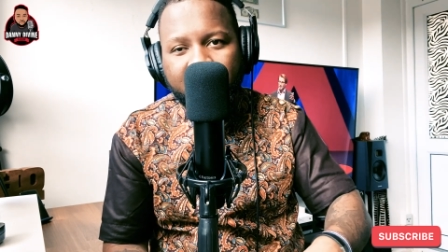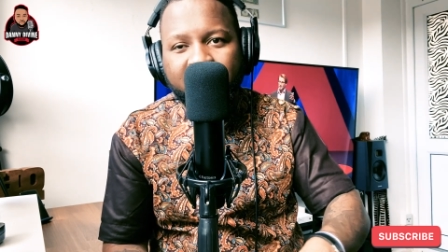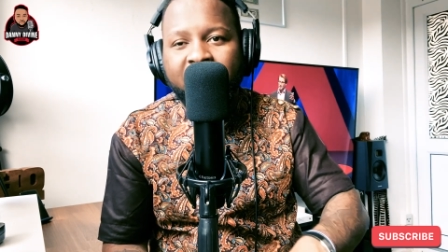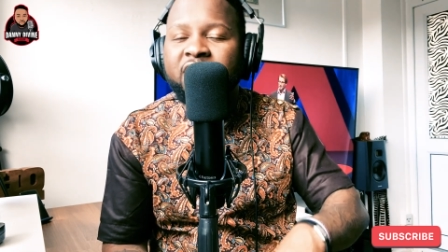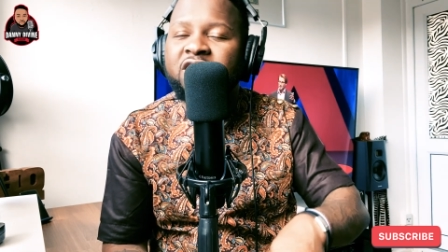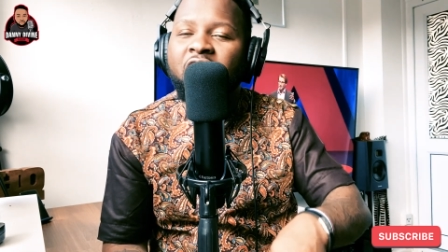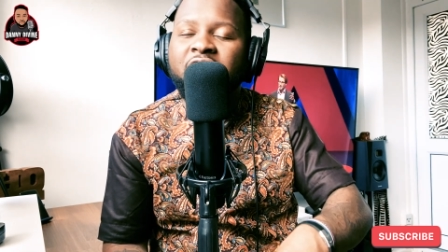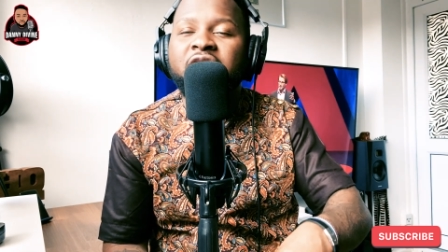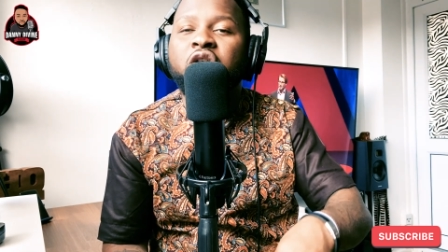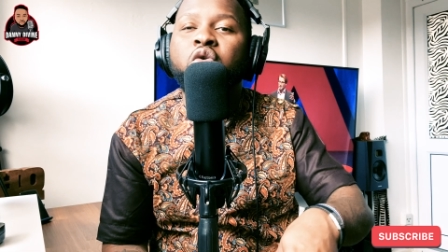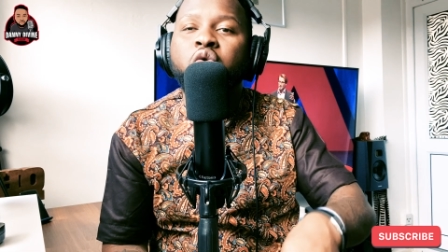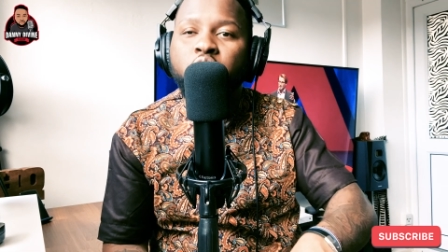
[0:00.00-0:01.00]
they started a
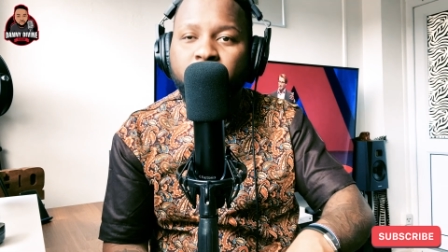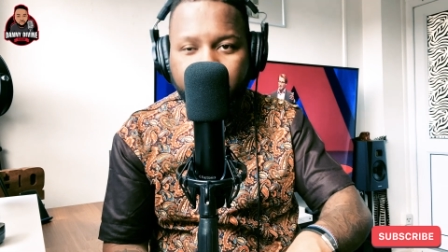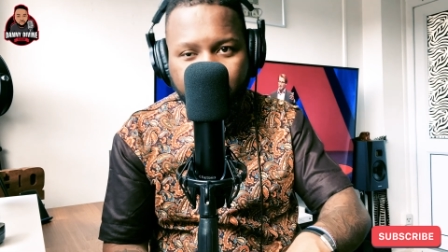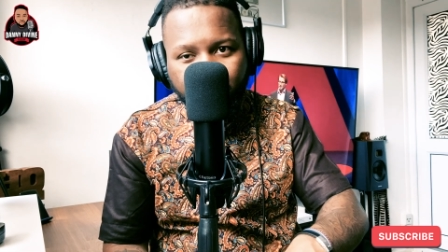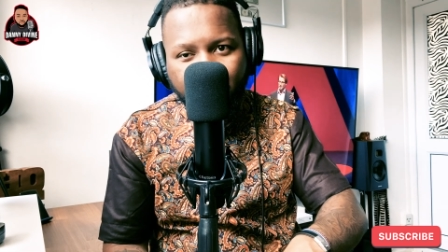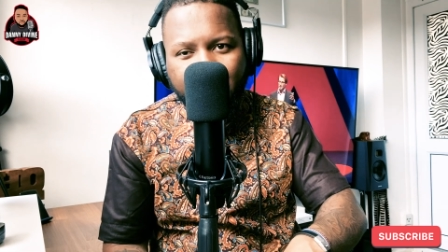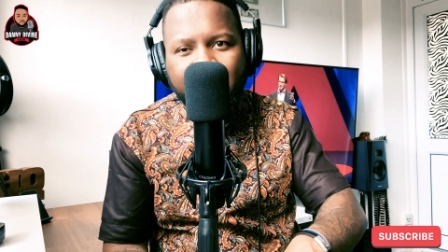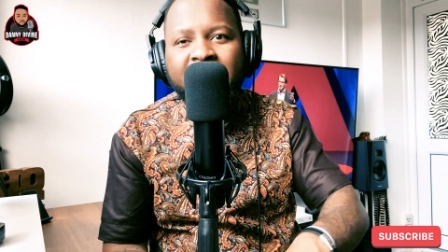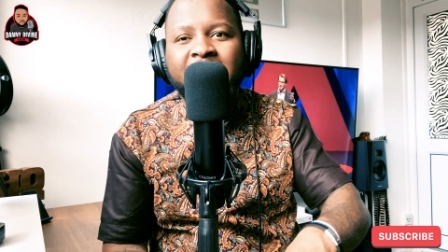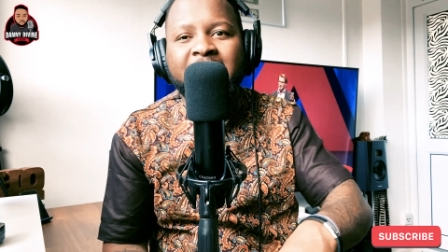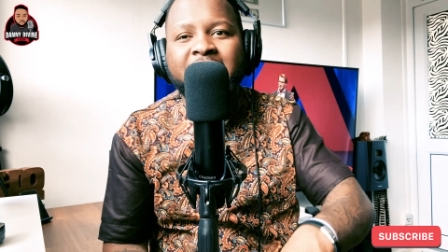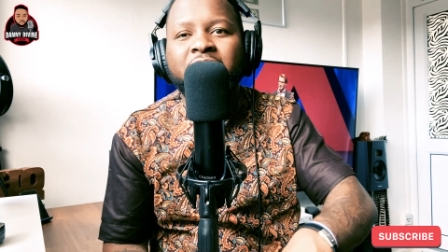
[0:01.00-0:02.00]
coup in Iraq.
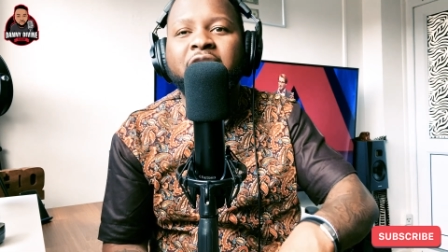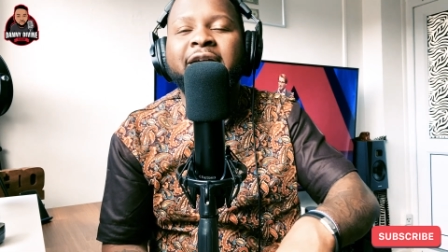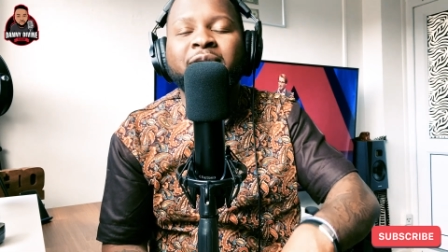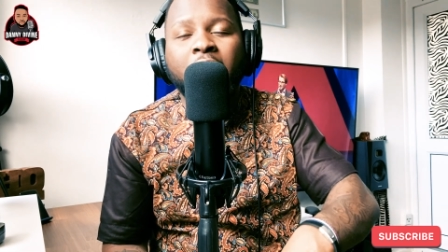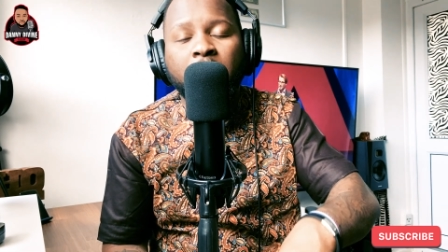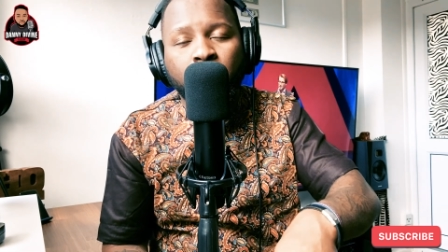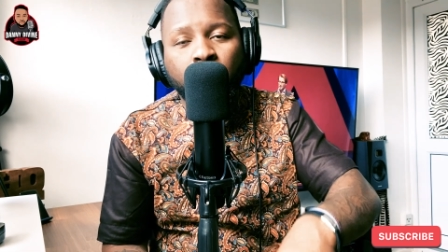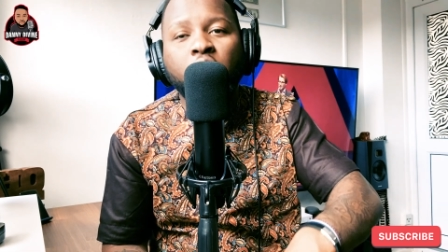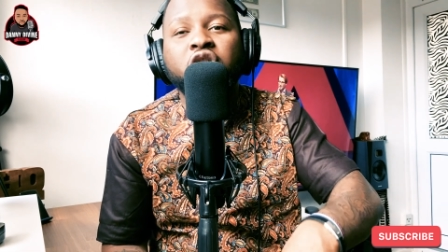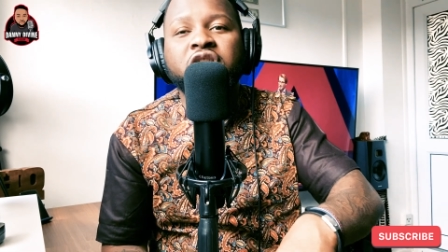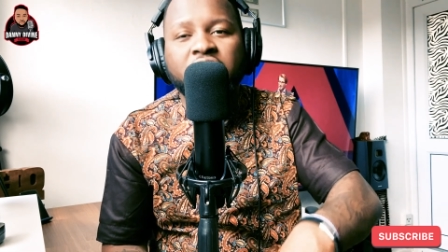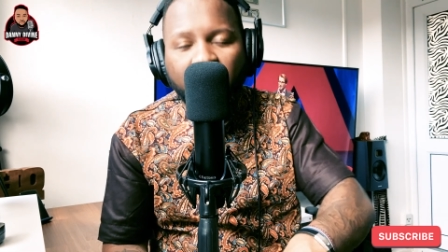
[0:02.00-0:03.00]
That's how the Iraq War
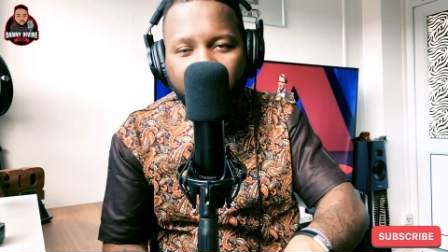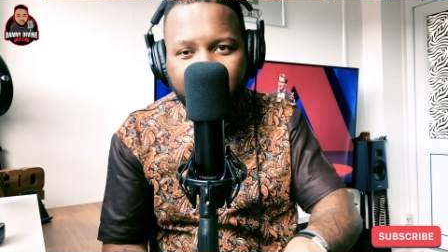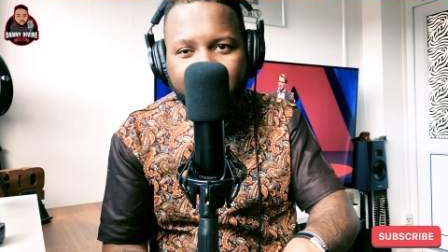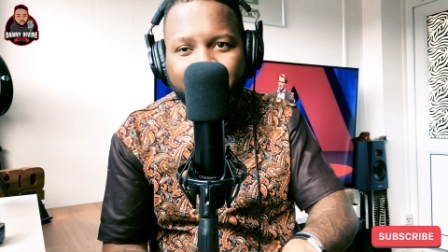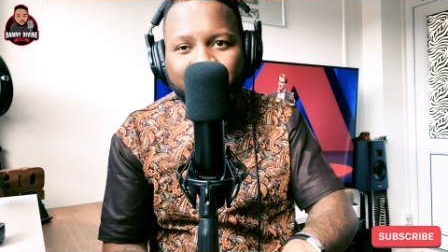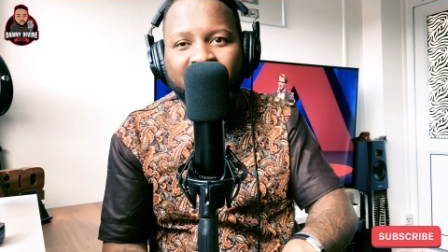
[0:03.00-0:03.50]
started.